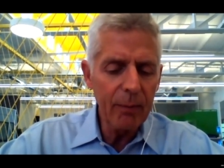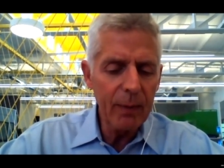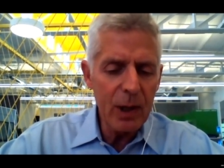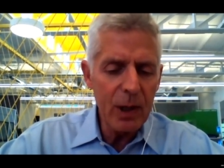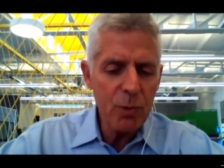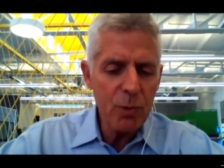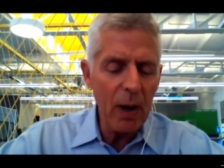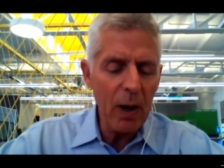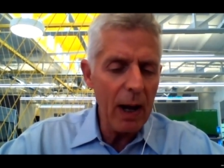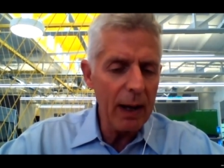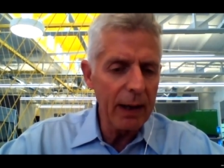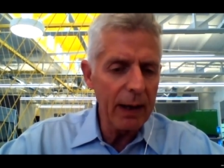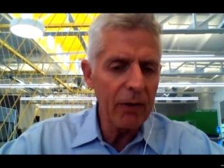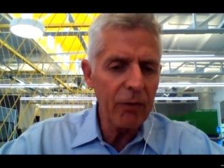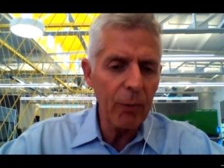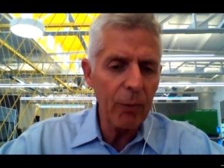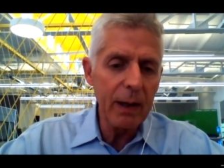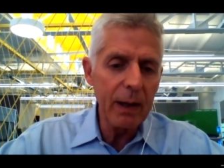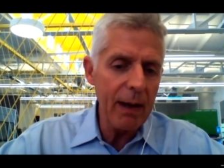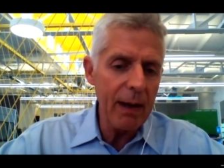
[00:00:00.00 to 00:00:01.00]
rich
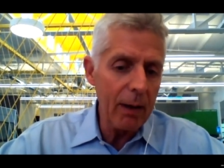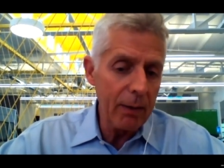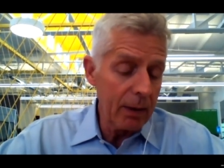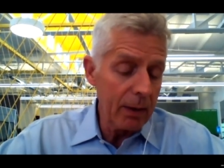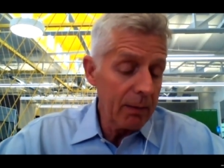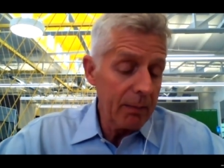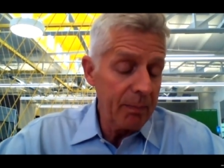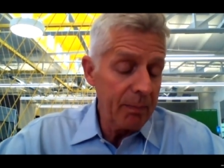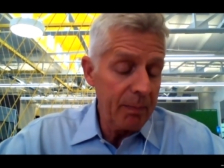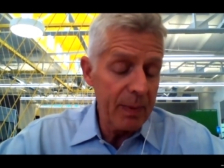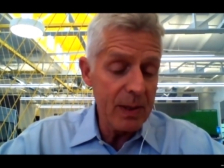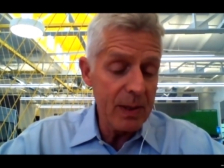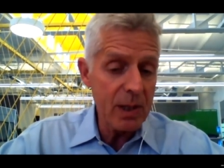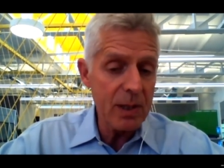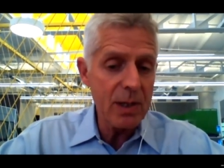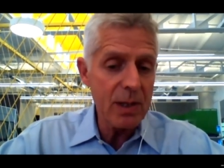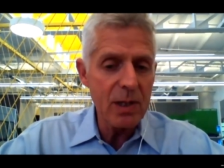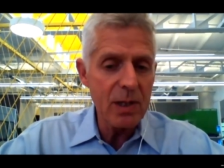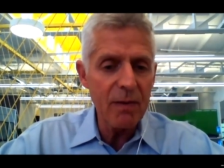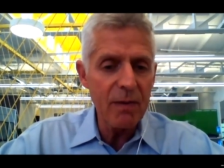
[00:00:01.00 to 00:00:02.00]
products right down to
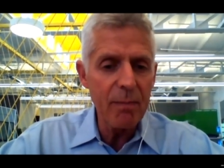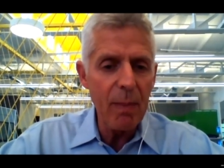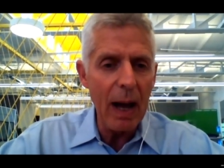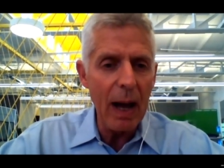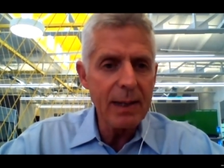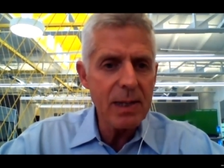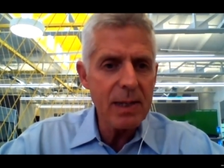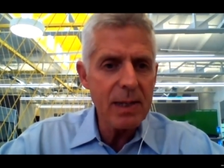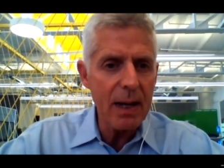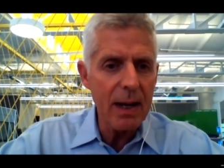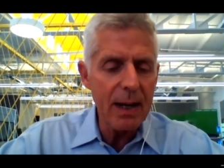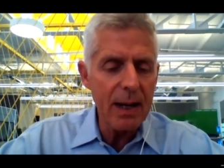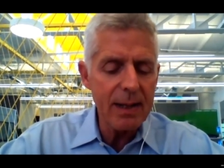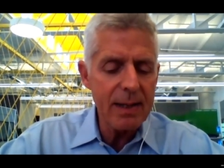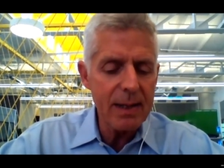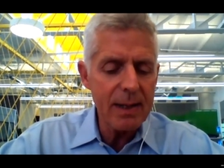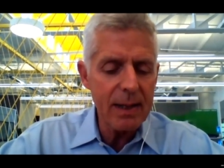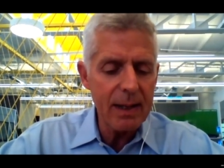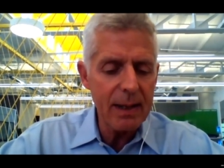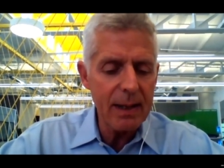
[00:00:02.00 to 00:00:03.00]
businesses of my
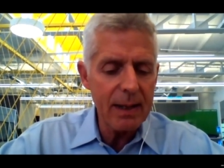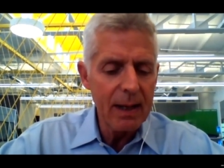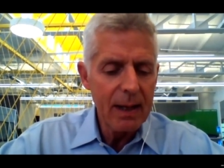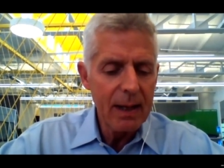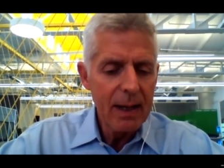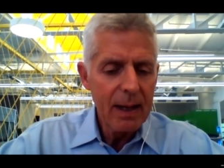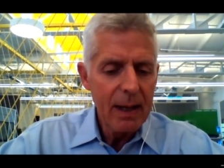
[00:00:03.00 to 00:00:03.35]
size that